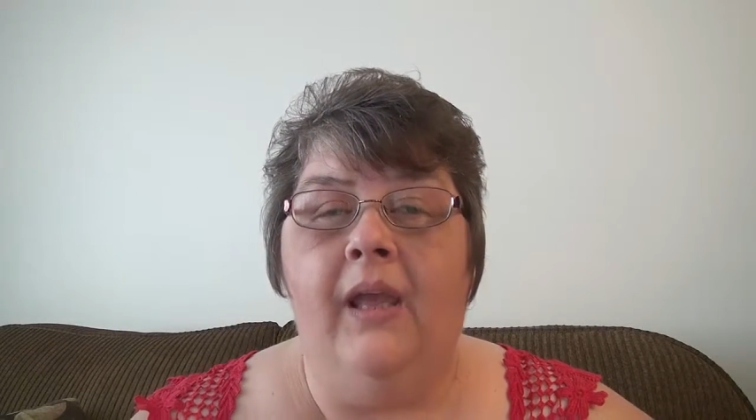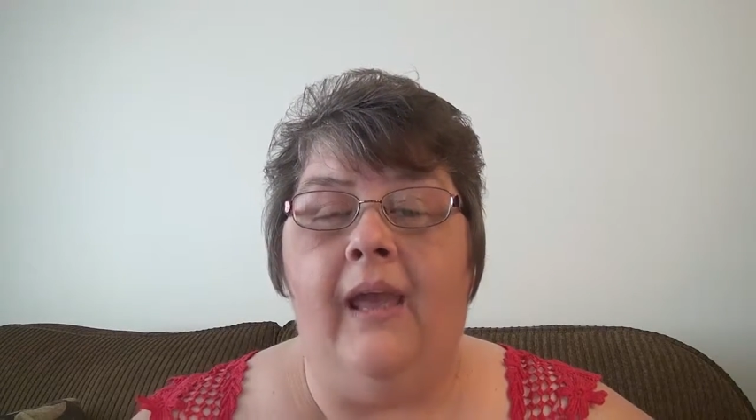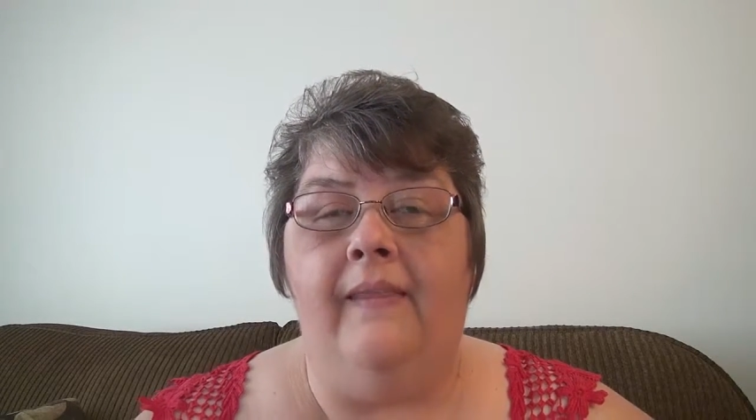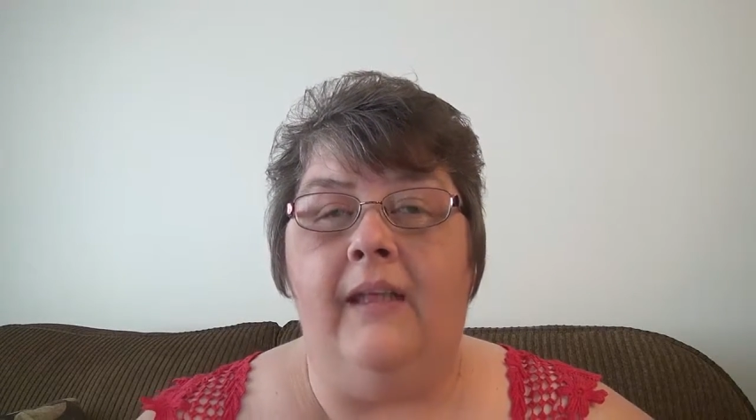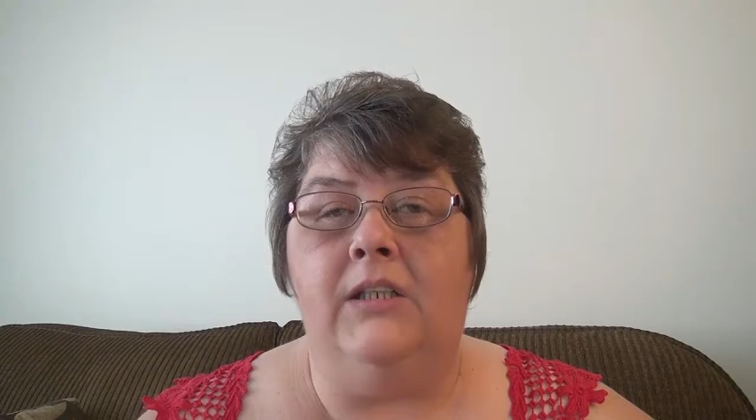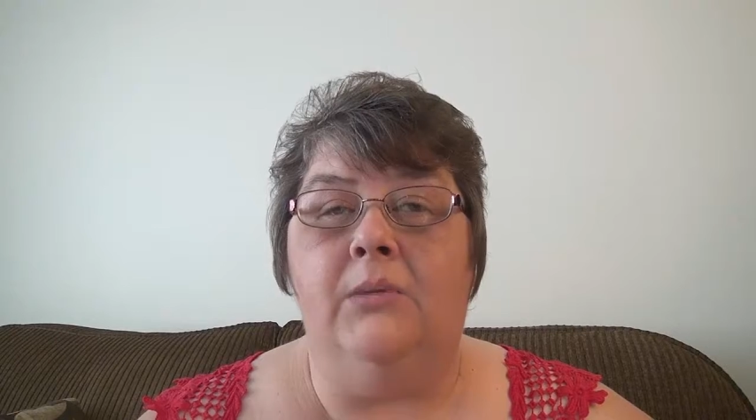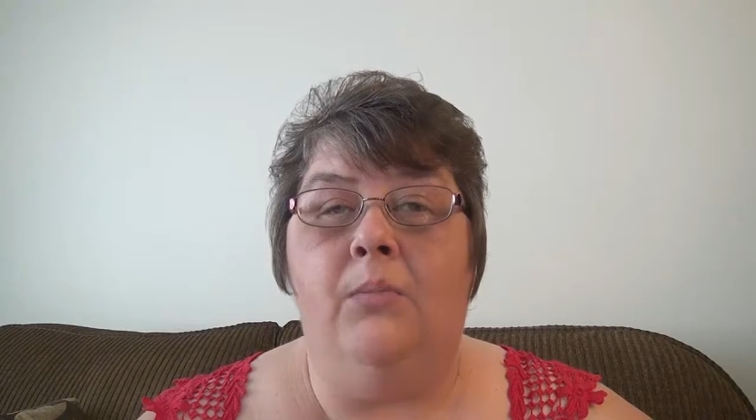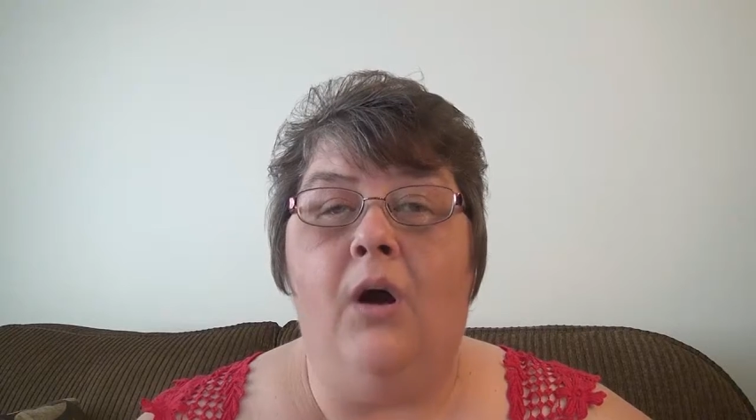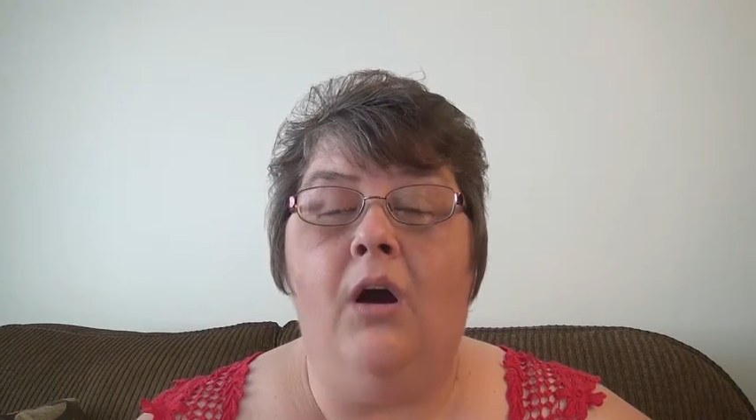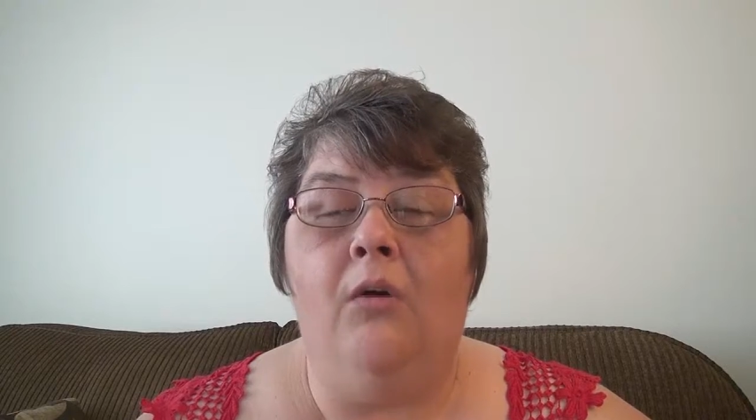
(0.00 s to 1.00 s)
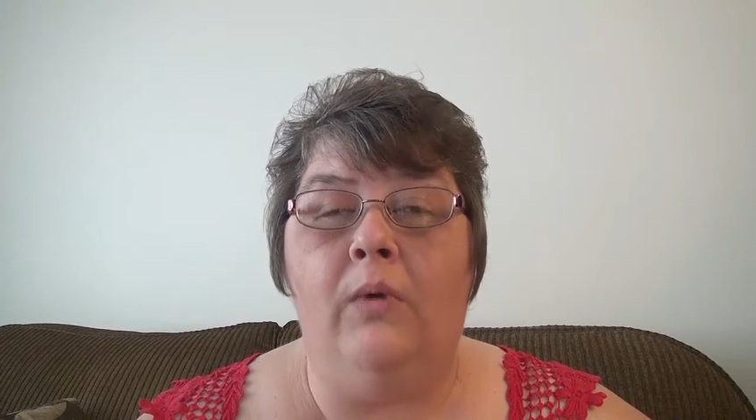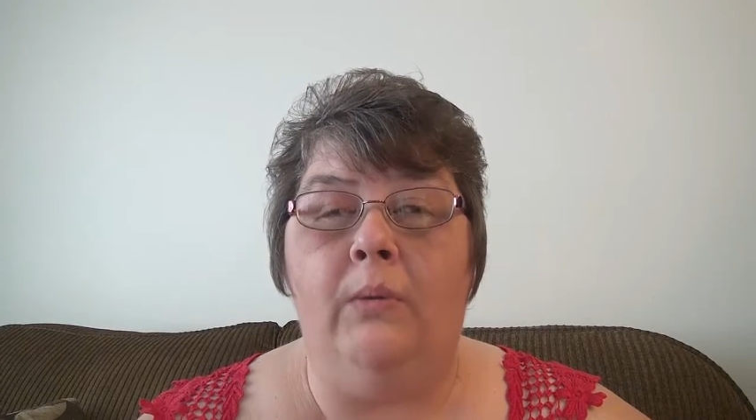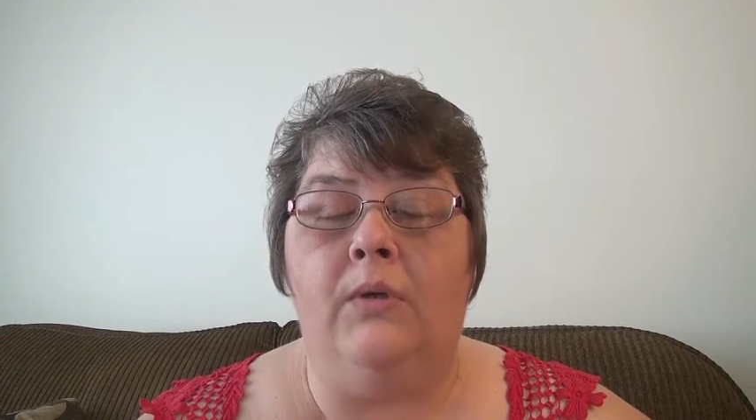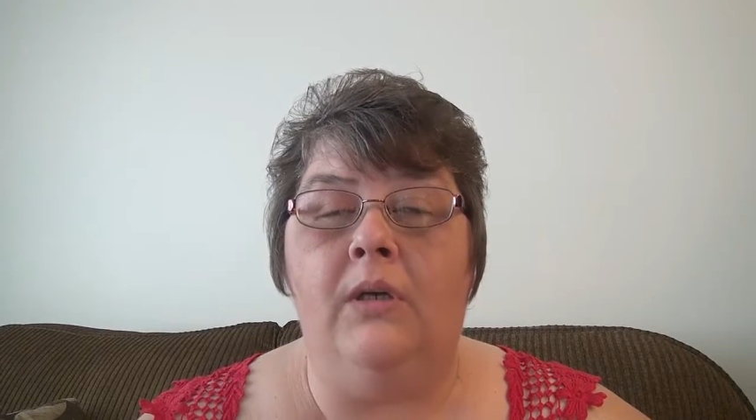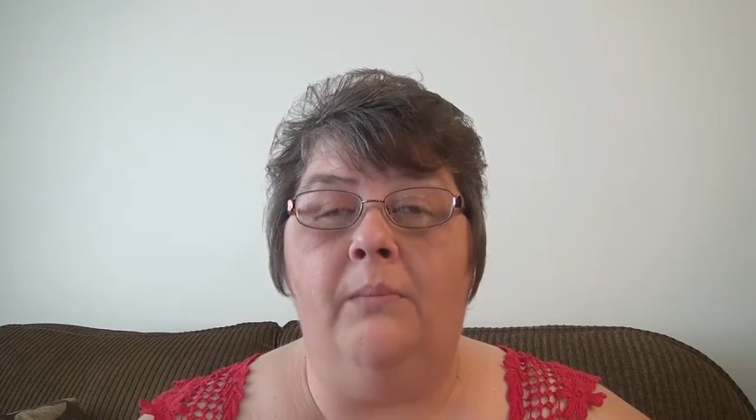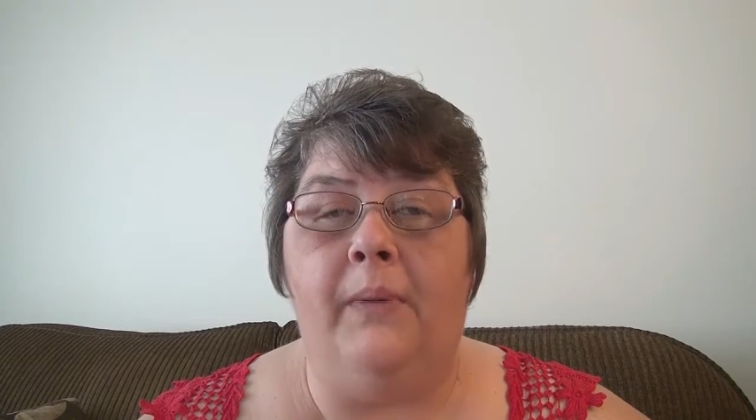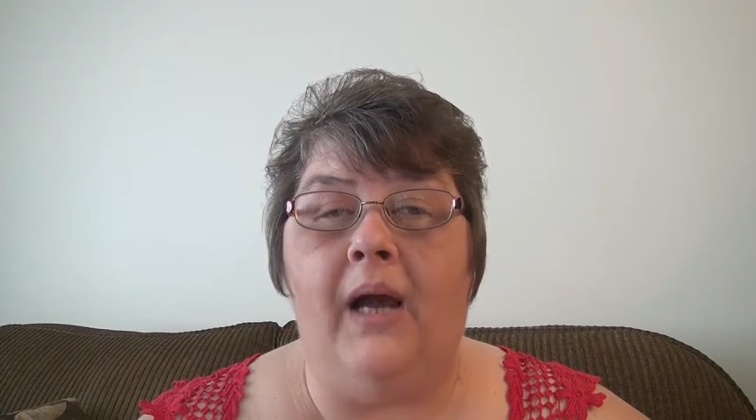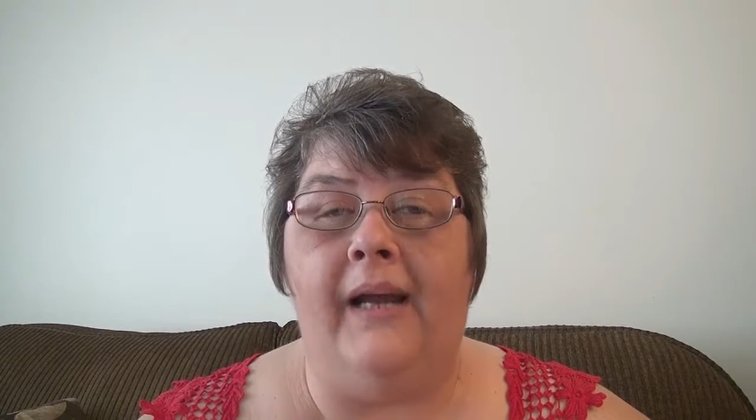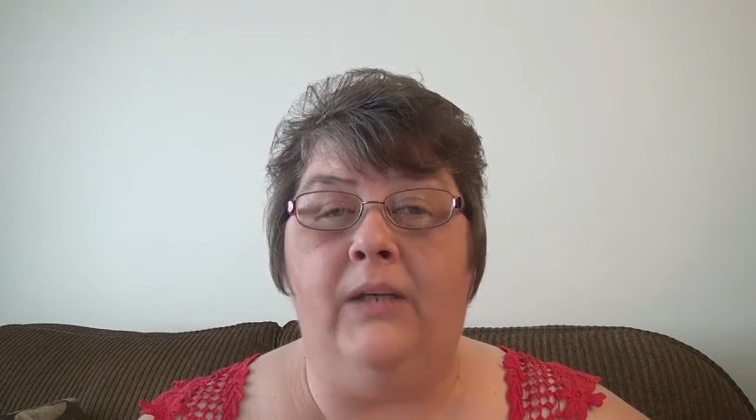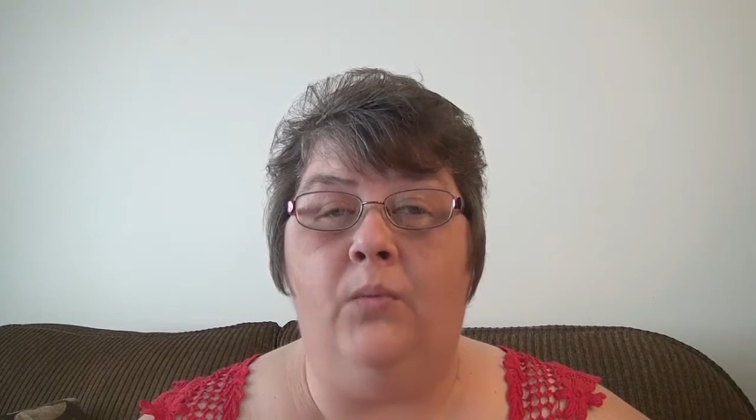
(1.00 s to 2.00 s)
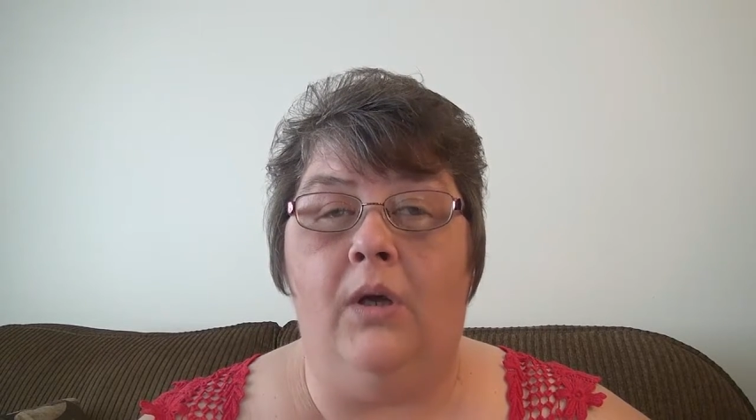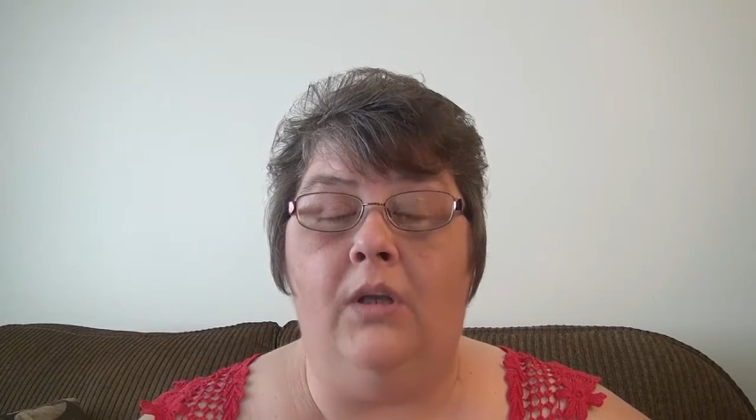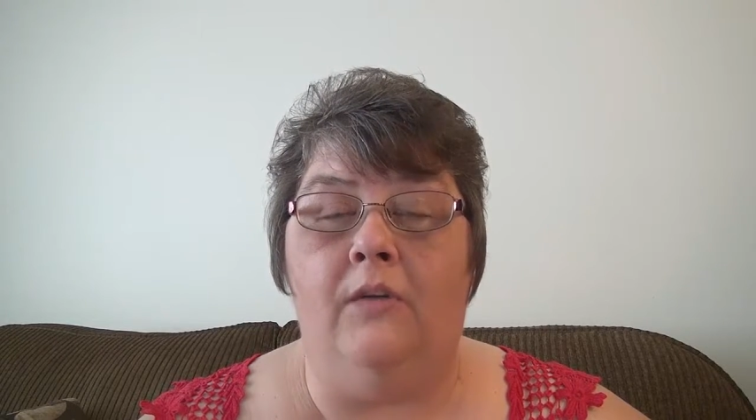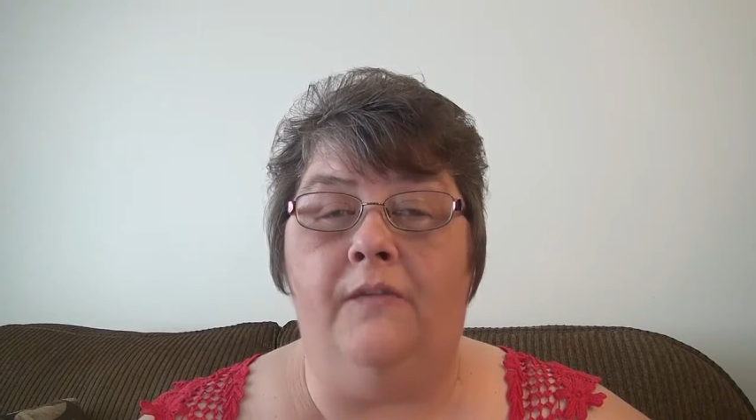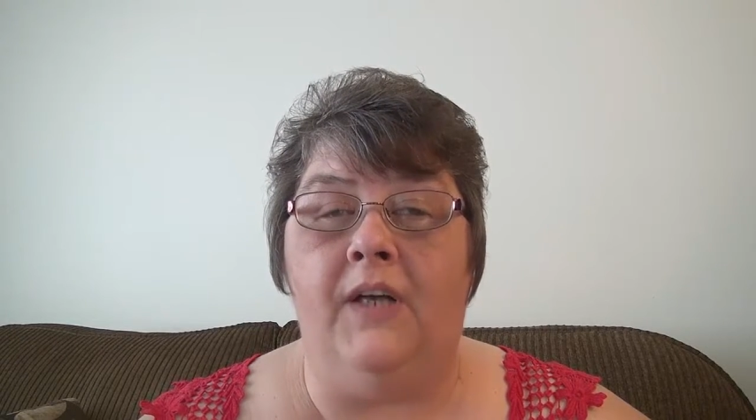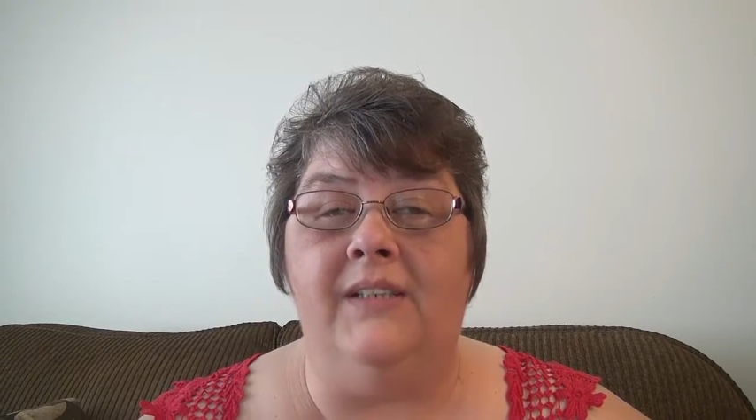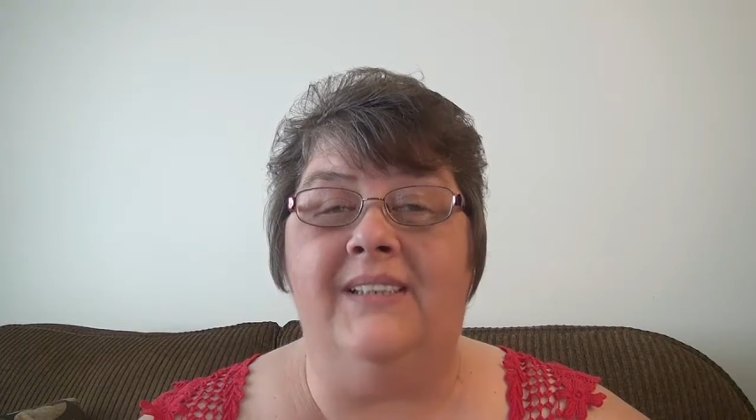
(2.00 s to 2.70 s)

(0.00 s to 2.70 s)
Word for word: And then tomorrow we will combine what you've done